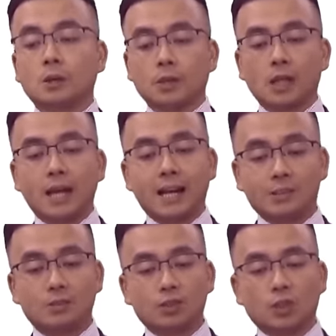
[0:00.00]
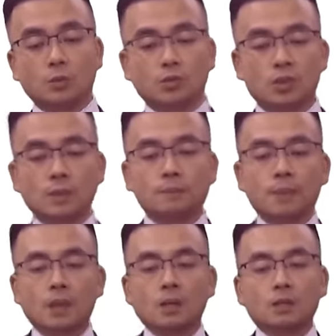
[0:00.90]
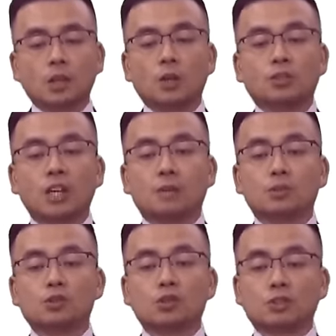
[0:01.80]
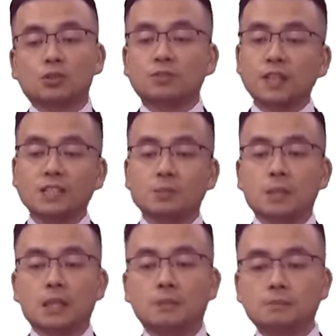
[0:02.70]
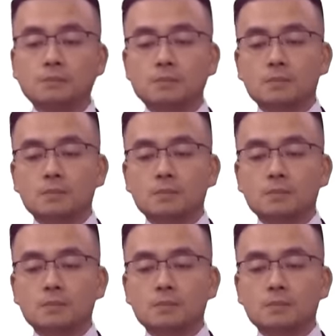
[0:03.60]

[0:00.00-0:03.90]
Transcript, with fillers: Okay, as a result, the current capital structure of $80 million,